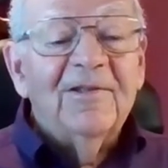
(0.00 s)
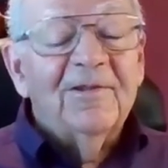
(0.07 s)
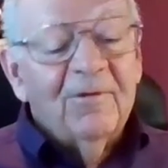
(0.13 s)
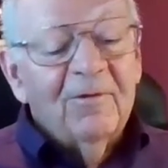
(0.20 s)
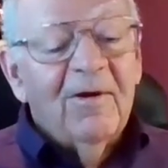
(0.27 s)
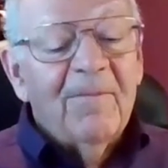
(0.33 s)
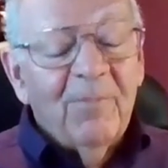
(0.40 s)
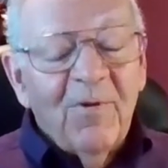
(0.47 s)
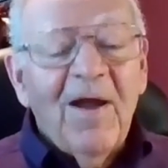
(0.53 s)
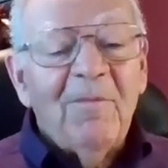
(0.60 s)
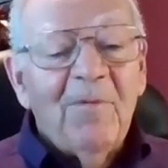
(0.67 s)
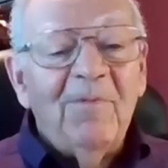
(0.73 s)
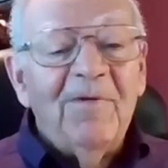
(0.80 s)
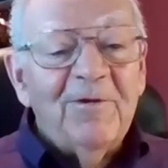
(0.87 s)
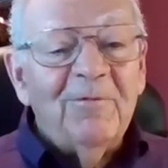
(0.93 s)
So I
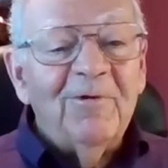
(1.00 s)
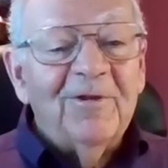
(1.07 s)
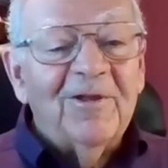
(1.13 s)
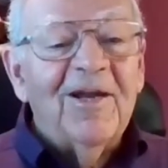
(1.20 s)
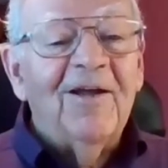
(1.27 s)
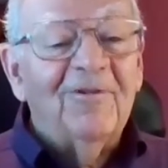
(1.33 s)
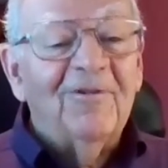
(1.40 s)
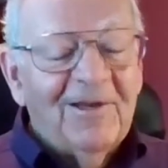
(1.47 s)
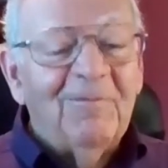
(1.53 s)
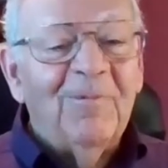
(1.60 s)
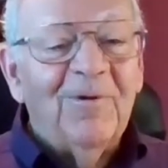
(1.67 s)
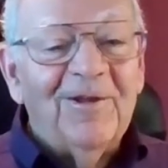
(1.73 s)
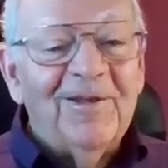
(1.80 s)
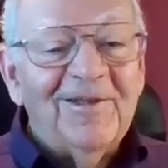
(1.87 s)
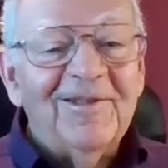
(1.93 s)
probably would
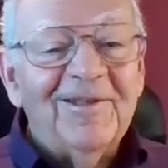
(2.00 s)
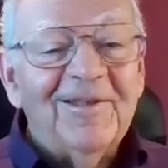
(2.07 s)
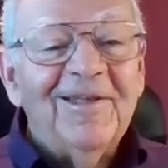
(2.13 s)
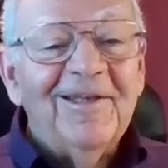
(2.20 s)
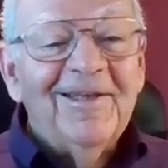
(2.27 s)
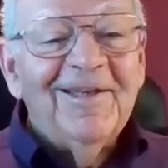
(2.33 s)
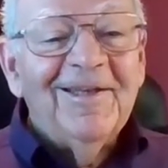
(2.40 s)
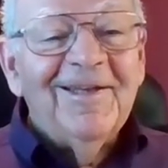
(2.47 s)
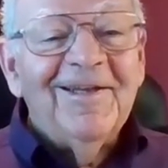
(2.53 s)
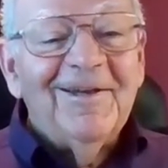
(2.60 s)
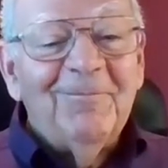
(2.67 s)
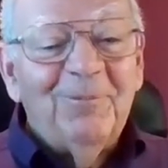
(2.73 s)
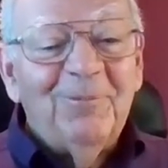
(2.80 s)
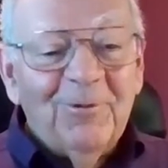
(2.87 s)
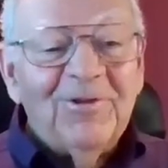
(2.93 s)
contemplate
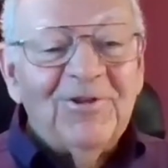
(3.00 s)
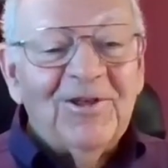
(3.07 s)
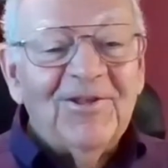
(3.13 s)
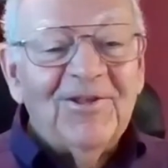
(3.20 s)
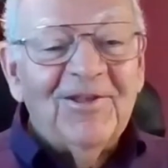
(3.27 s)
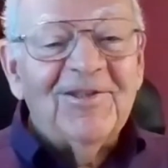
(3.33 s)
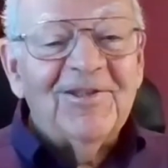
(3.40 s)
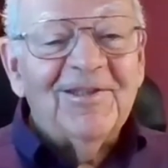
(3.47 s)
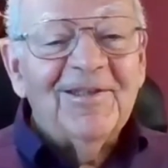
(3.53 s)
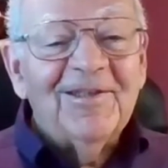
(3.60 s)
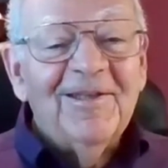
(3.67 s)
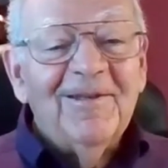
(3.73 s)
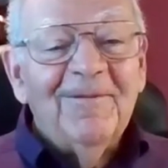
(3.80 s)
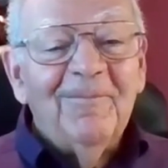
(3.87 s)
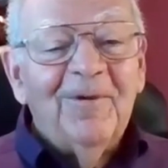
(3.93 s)
approaching this,
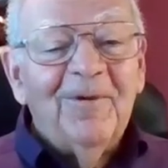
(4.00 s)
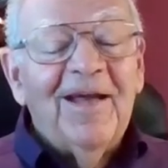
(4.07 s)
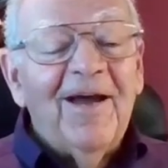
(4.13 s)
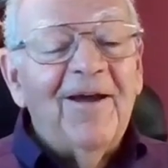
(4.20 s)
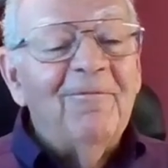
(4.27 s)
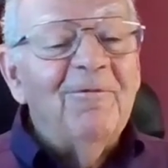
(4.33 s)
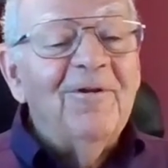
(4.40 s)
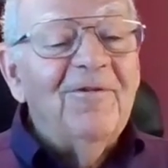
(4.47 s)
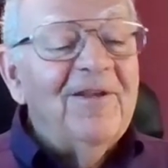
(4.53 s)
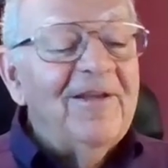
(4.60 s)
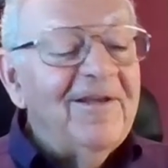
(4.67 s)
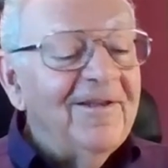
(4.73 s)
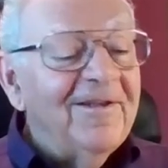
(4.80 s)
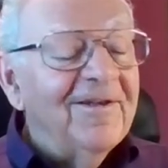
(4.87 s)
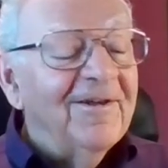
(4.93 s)
but I would
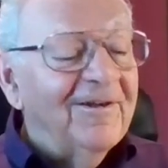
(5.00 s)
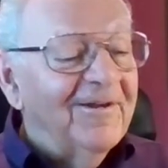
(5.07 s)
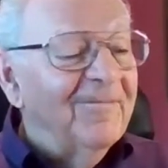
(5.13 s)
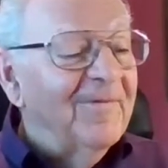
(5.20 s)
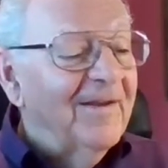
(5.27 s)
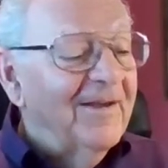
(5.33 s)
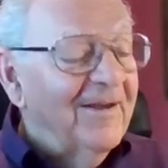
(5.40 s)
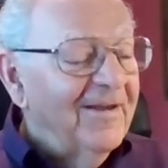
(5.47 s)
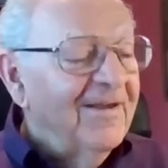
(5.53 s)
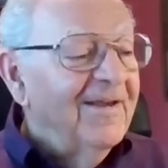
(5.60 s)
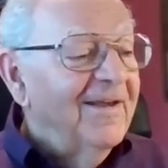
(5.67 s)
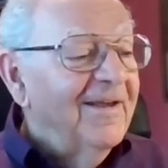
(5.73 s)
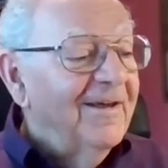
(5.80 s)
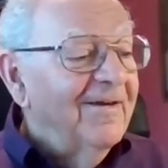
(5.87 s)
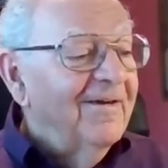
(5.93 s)
need to
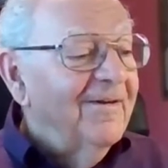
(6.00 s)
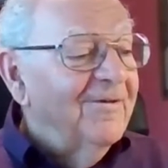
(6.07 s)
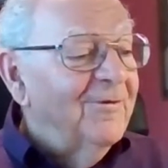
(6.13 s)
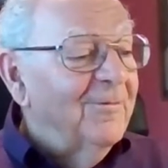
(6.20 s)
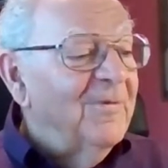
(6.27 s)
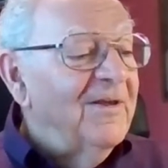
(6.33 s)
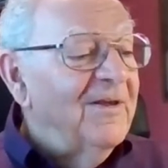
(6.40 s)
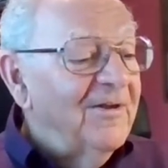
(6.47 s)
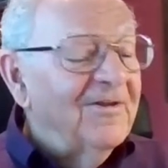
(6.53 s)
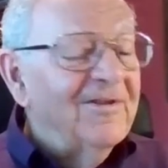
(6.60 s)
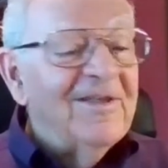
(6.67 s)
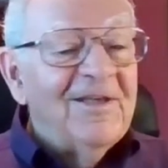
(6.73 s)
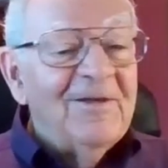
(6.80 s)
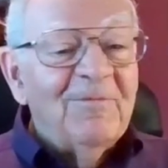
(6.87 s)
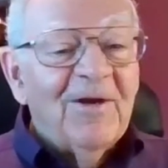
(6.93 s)
be in a
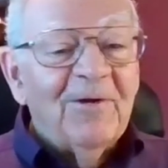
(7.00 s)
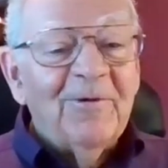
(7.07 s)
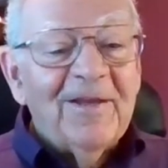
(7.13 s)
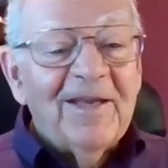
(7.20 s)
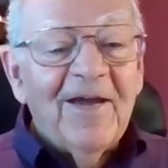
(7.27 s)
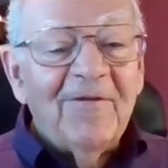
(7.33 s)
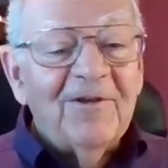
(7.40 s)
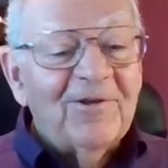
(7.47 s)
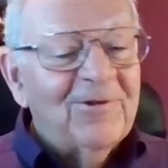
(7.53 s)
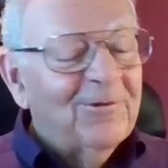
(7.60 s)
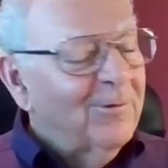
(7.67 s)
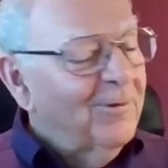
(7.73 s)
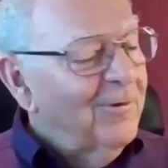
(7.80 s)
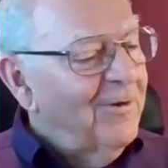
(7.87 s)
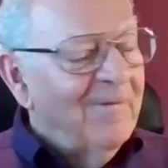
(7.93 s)
team where we have
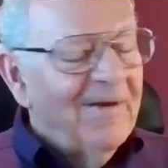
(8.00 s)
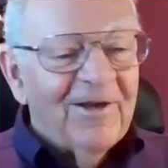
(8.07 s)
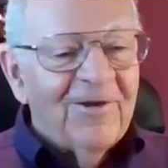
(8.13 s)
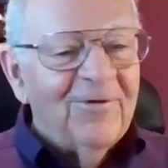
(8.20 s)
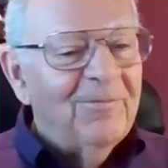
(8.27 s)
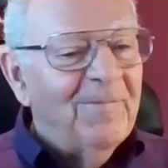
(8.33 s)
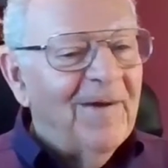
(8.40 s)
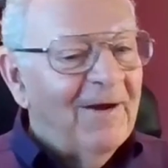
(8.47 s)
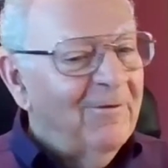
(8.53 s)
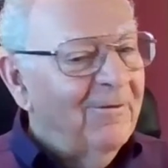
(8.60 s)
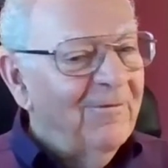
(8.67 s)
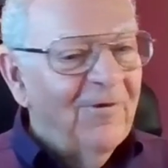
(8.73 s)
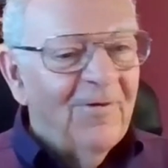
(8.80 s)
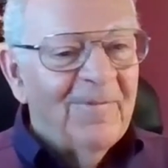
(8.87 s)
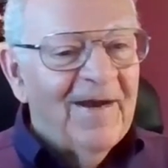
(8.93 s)
extremely good
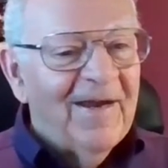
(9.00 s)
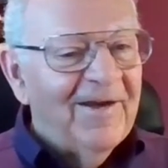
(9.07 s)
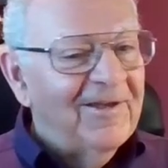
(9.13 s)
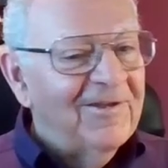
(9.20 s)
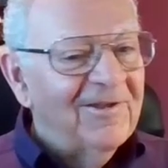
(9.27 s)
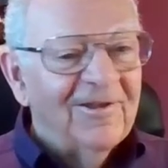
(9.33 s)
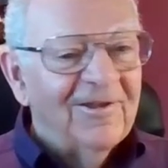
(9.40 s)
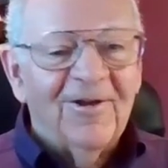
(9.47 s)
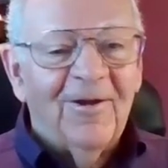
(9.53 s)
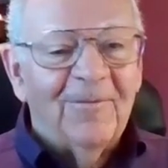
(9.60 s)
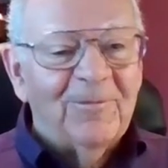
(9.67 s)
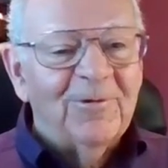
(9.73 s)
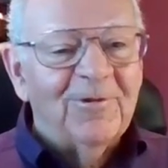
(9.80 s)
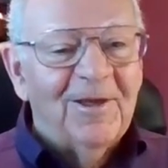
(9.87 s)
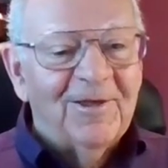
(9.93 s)
bioinformatics and
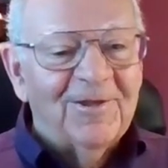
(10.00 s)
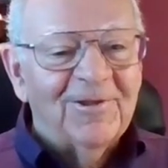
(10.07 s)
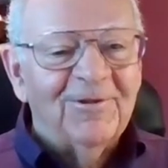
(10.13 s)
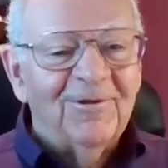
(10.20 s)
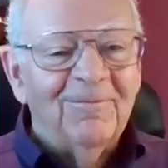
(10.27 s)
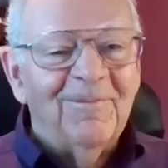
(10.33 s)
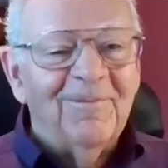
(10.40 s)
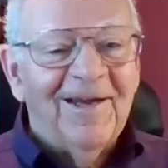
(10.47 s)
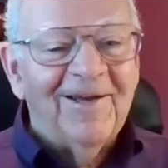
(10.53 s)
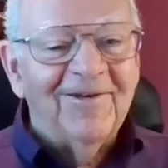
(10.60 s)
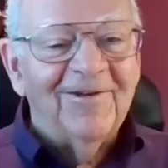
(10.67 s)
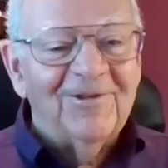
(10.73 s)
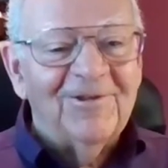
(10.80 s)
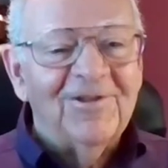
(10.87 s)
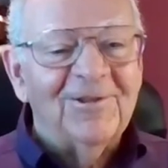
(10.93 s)
computational
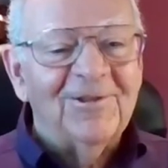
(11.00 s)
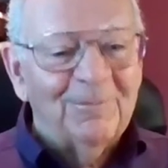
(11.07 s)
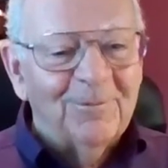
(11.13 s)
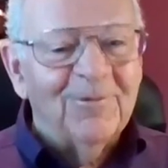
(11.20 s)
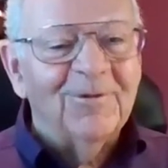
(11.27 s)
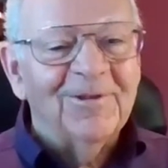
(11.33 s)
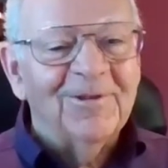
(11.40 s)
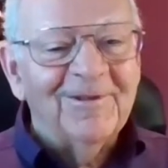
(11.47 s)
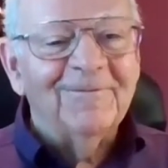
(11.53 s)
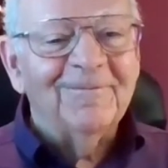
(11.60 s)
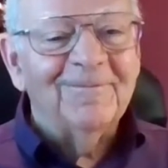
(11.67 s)
biology support.